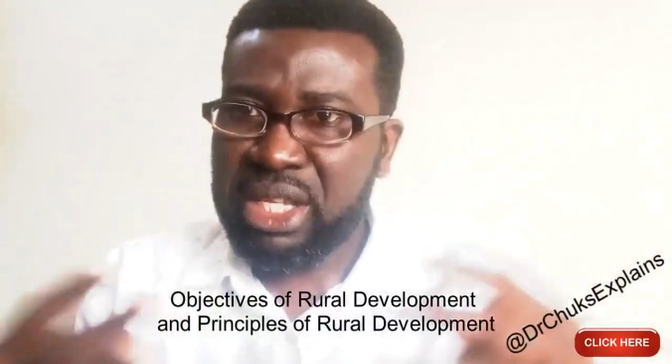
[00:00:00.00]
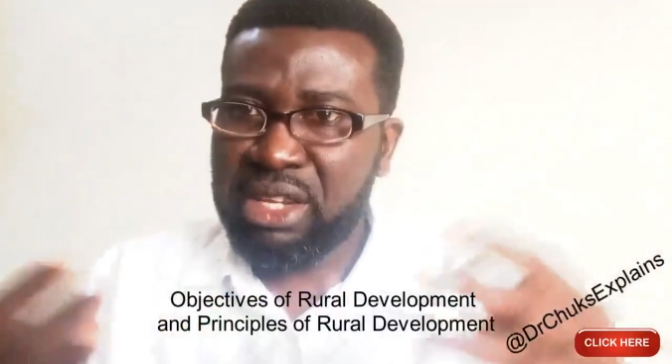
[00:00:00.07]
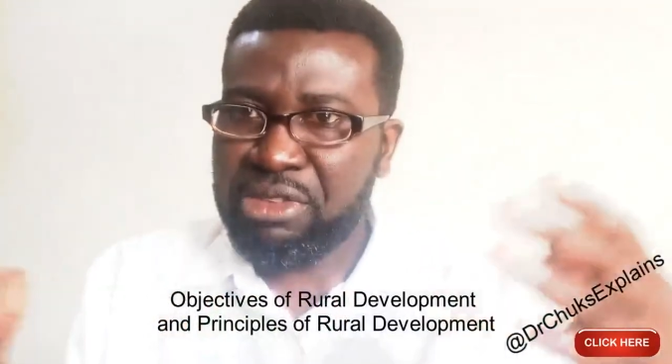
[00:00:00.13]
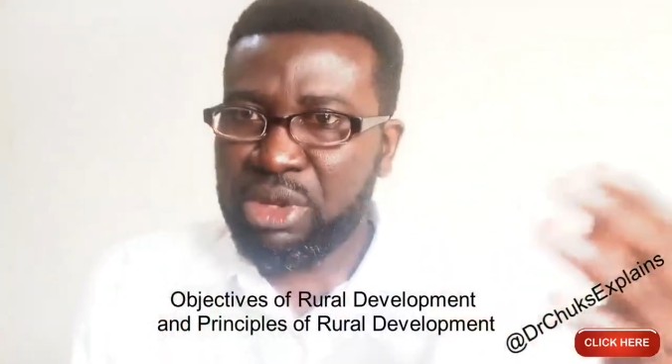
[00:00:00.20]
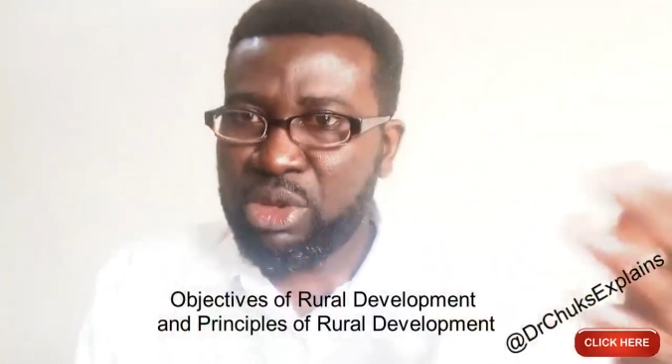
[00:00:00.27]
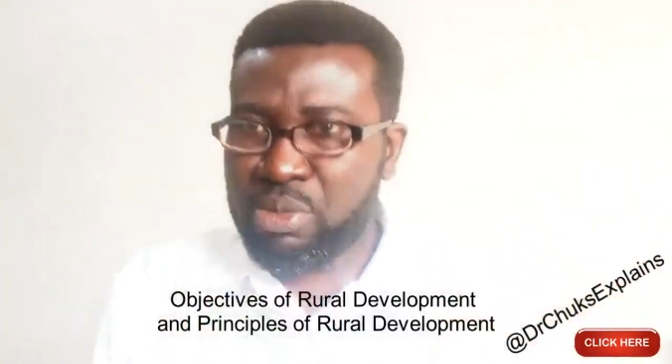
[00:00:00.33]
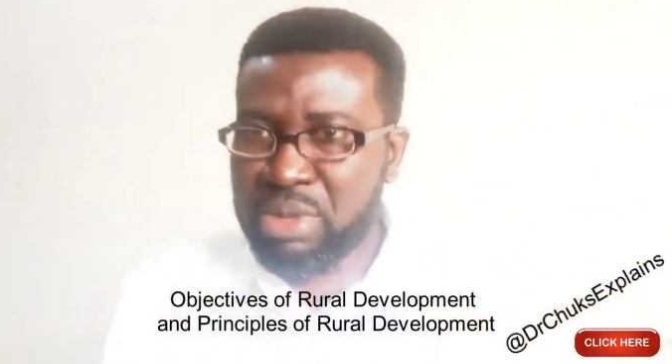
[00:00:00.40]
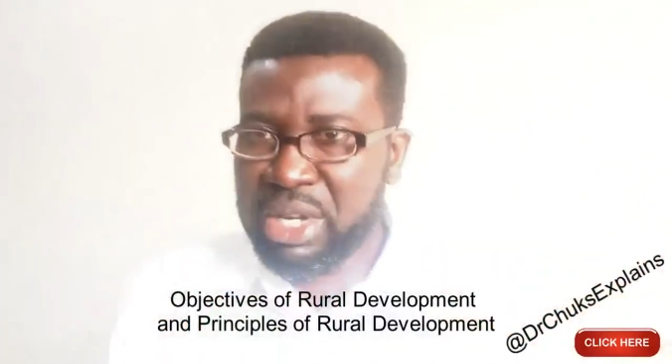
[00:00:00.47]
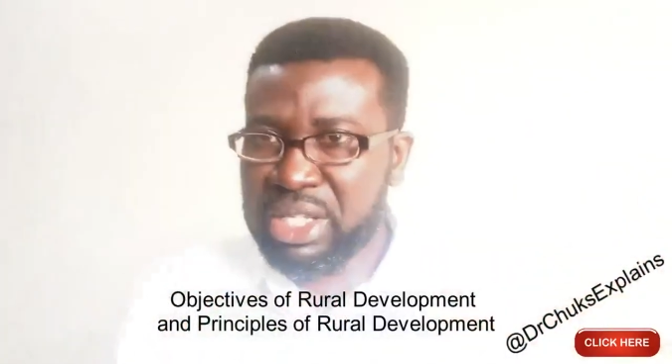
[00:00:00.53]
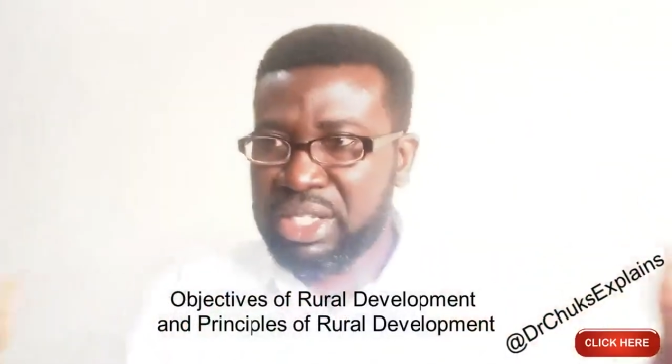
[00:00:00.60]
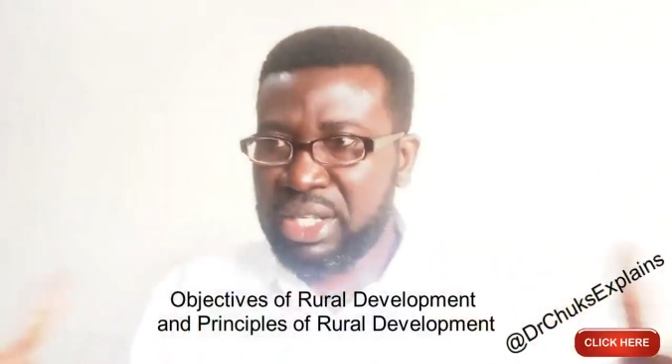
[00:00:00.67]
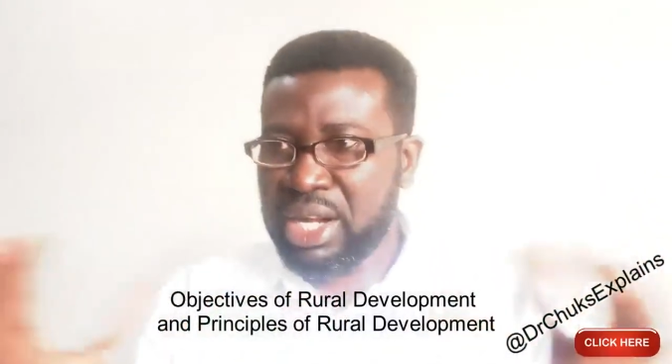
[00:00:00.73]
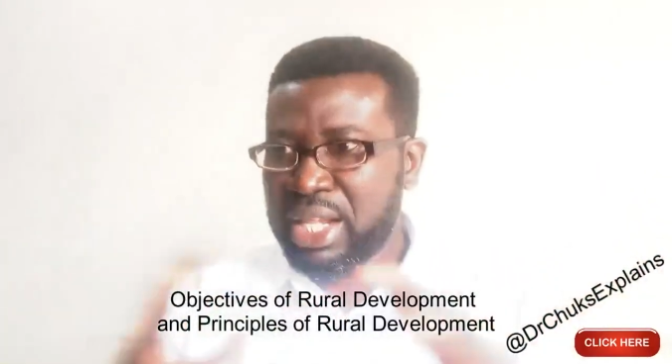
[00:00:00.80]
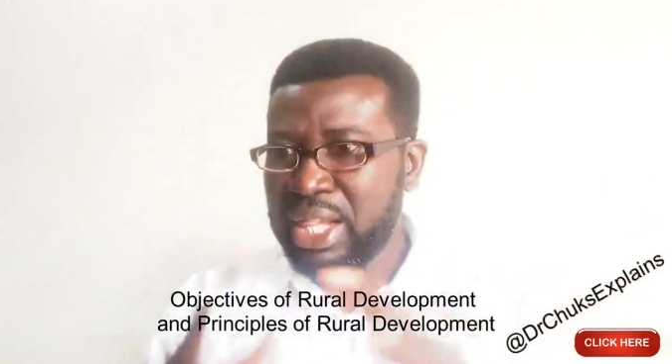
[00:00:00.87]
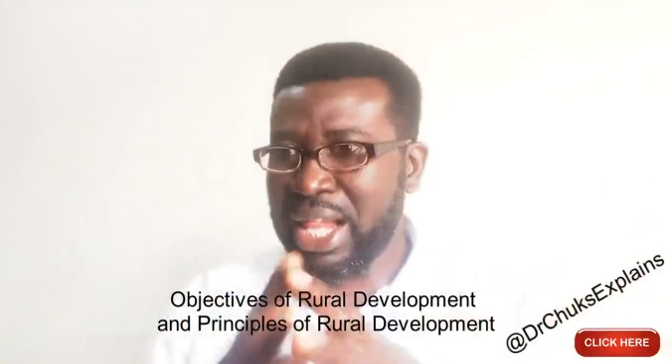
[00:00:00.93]
development
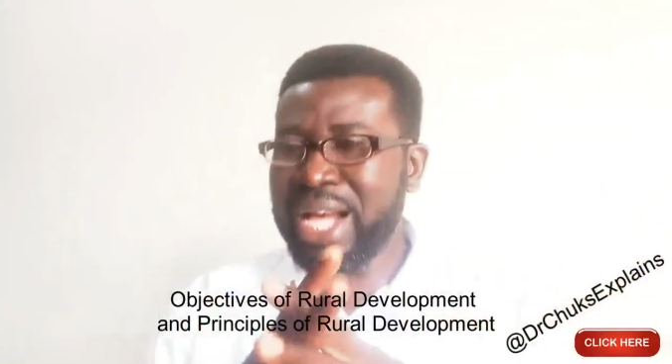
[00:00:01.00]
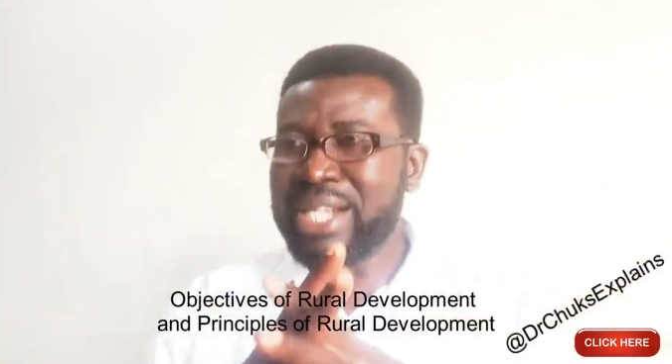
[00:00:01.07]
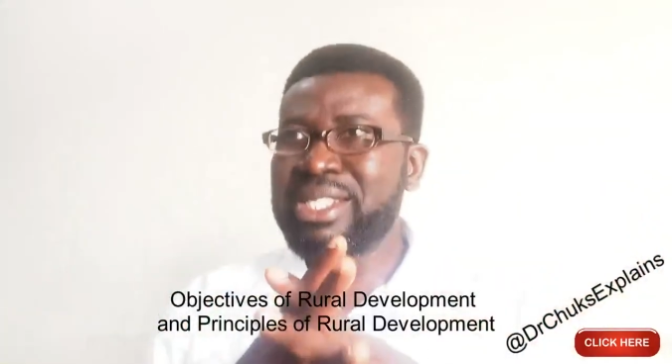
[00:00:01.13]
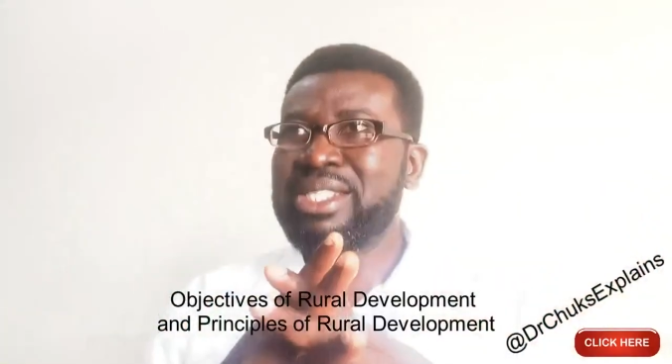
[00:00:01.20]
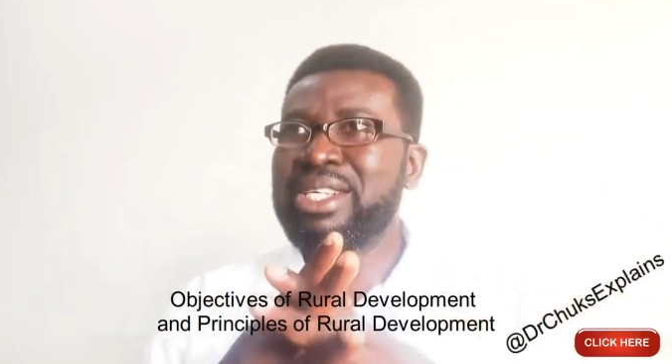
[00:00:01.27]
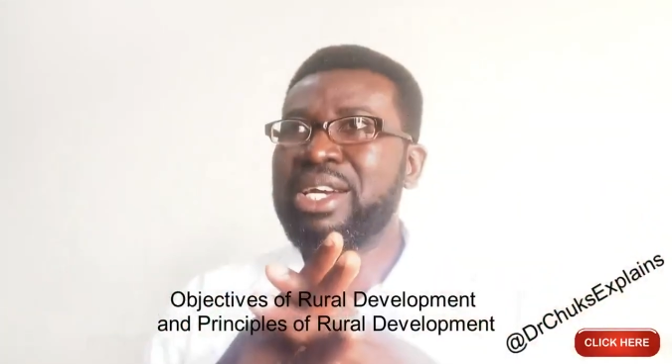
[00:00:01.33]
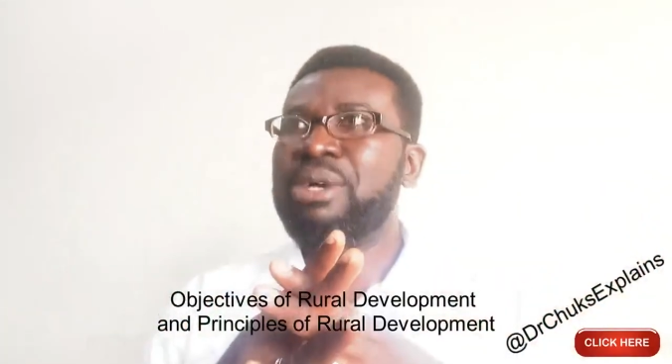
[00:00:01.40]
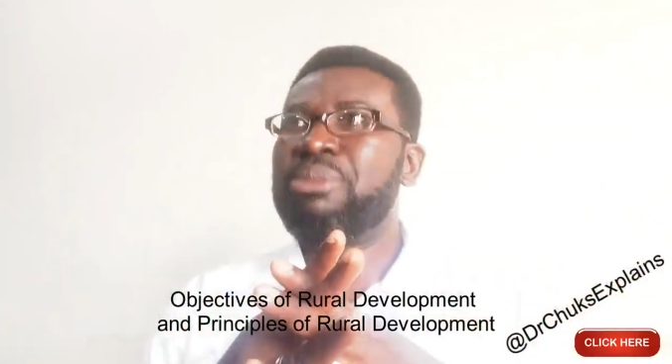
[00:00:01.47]
in our last